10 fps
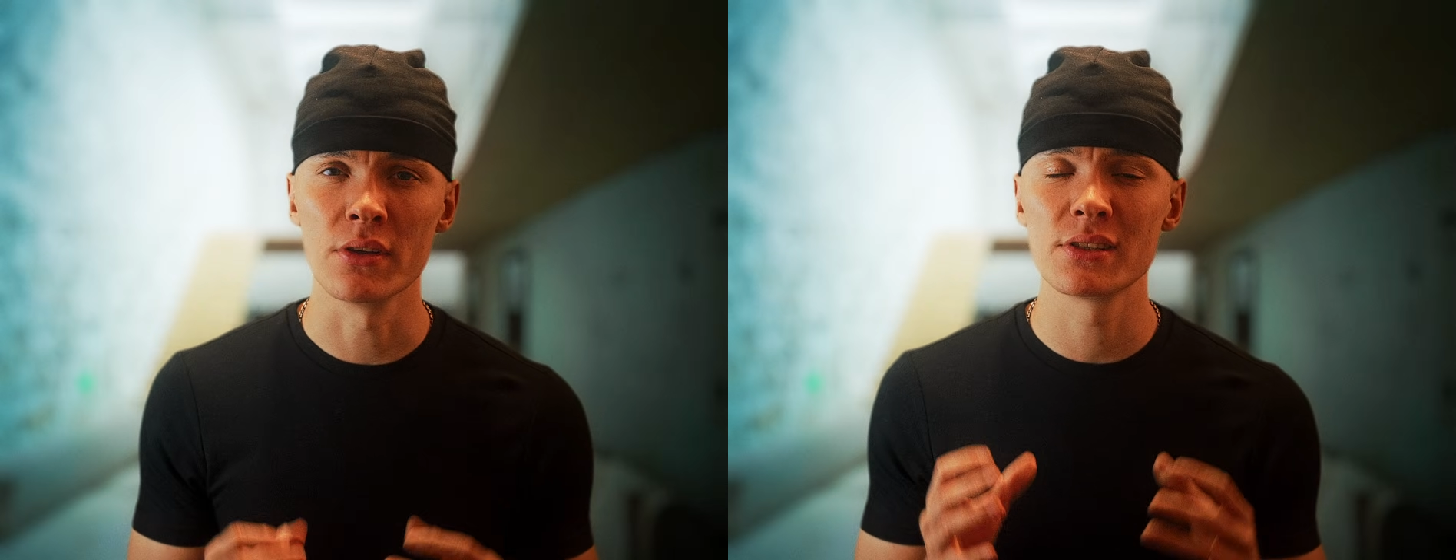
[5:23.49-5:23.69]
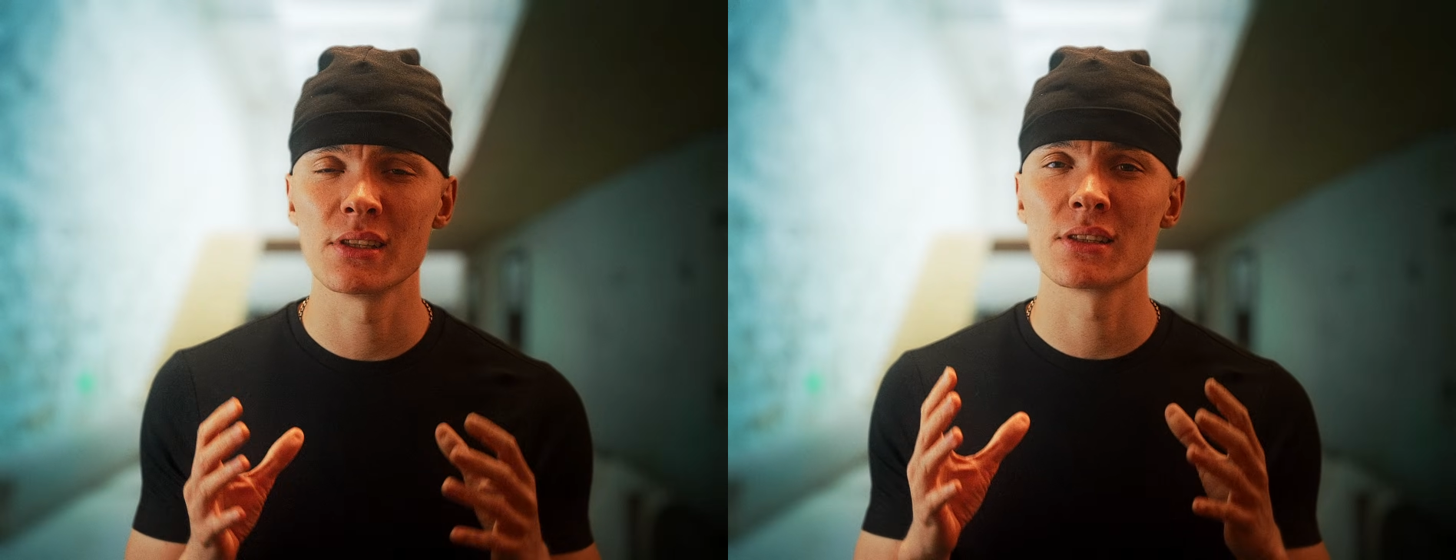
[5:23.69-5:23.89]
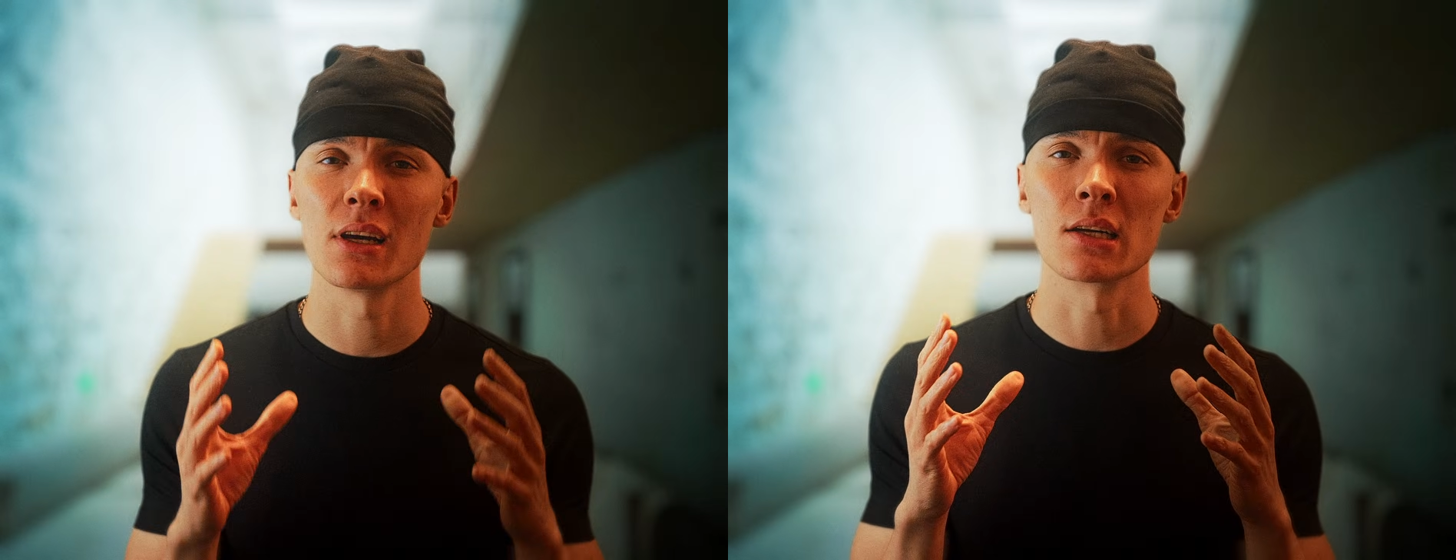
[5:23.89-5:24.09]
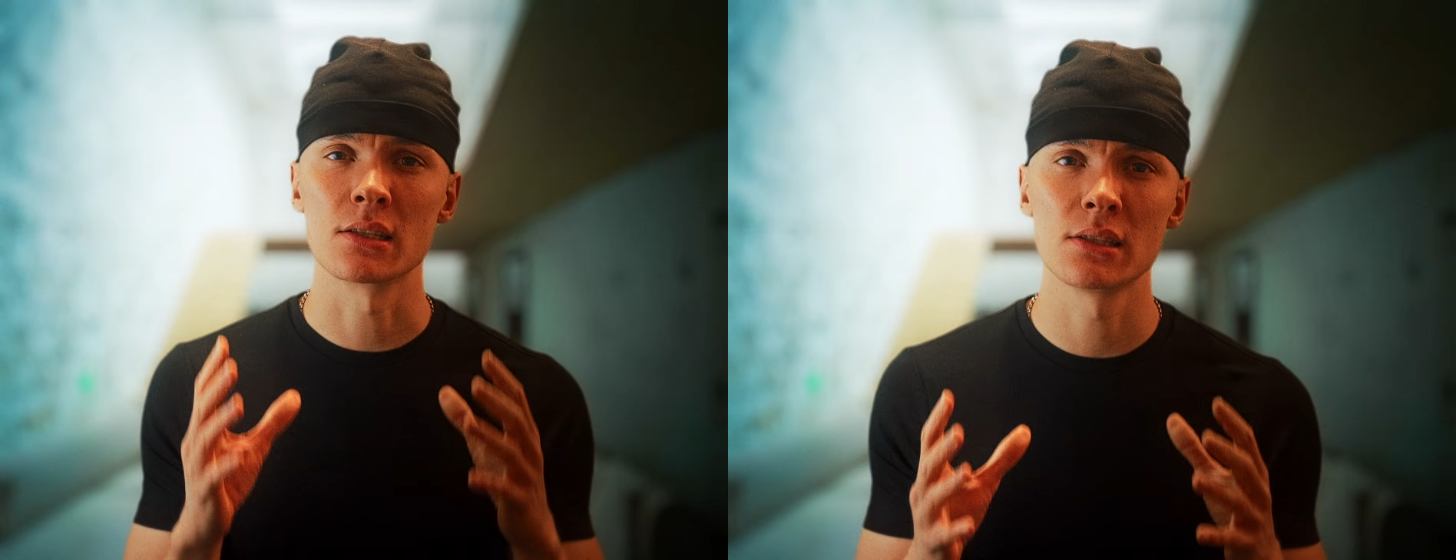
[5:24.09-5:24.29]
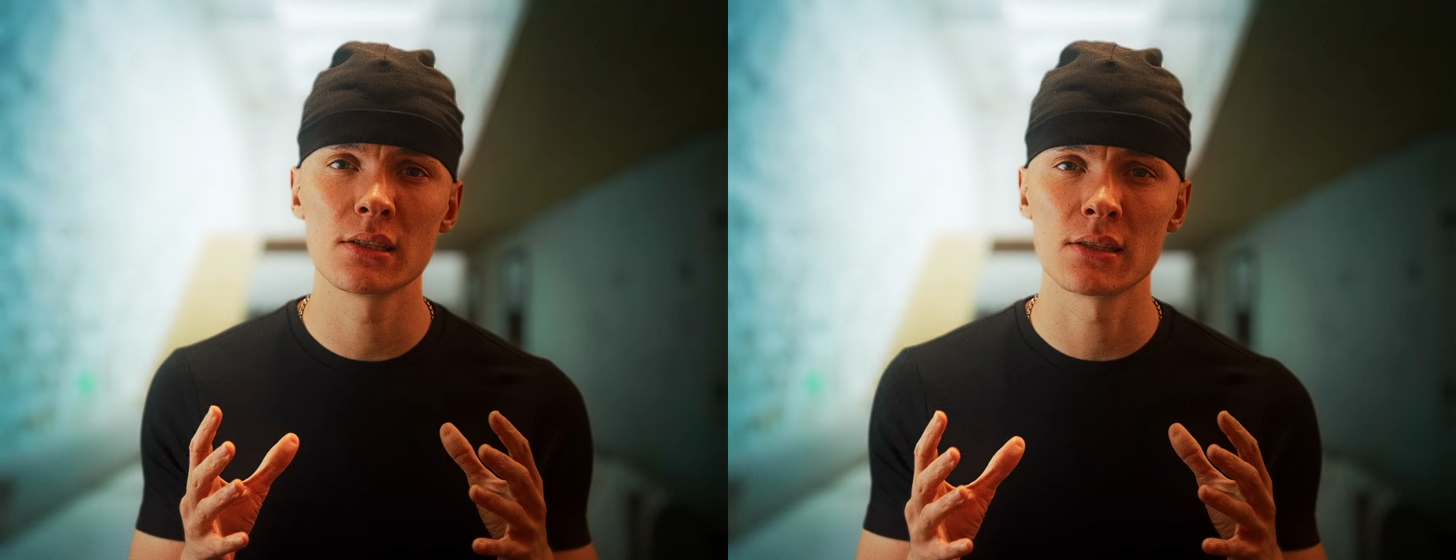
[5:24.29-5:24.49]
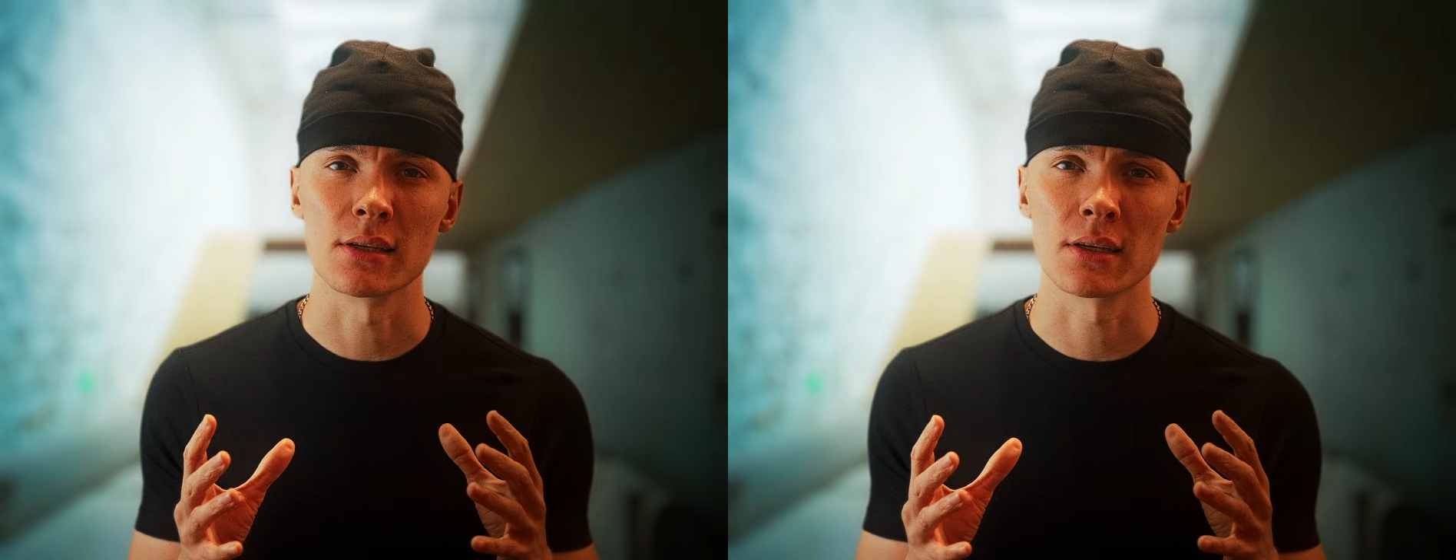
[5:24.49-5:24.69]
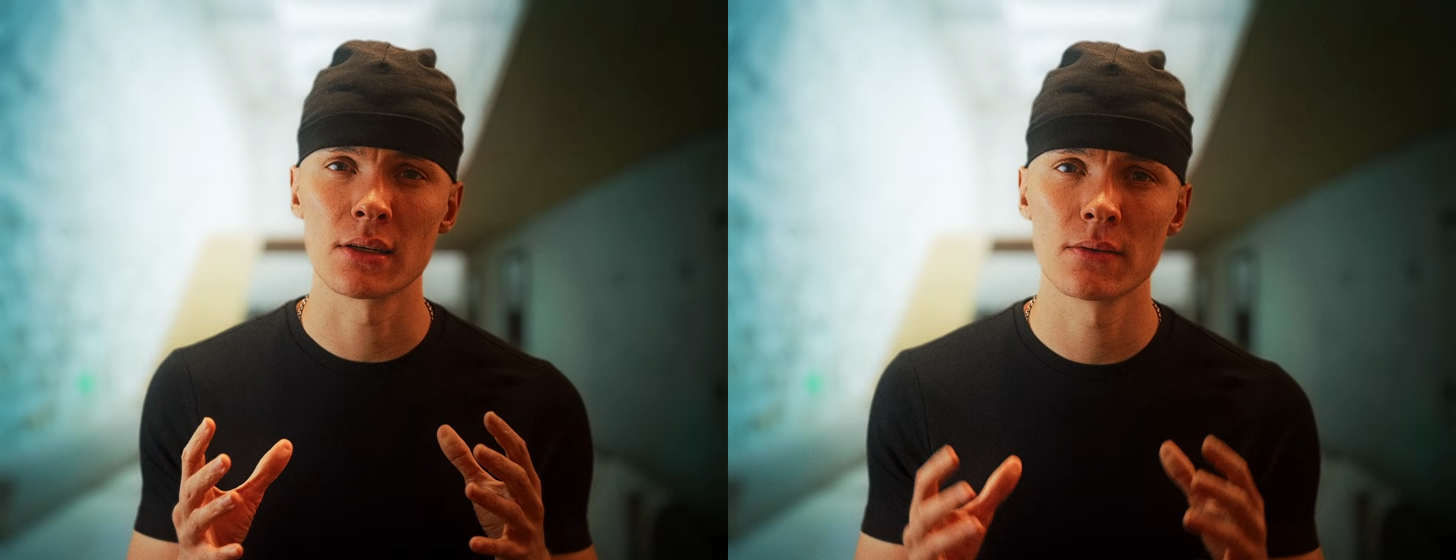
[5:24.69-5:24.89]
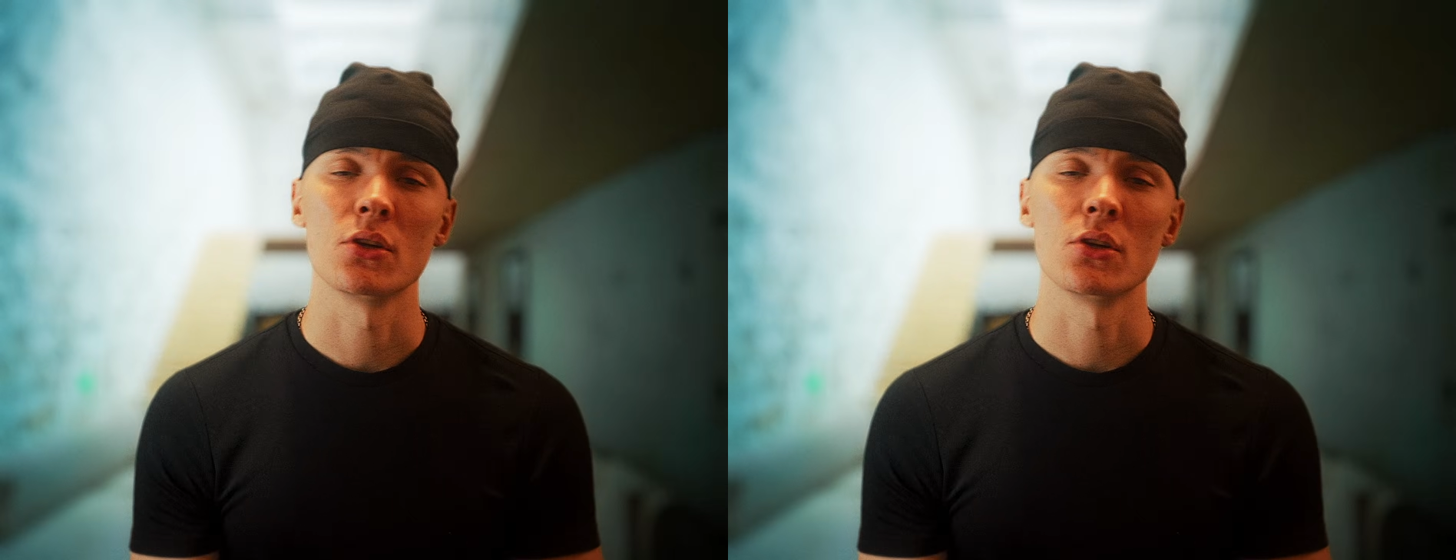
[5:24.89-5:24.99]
this is artistic.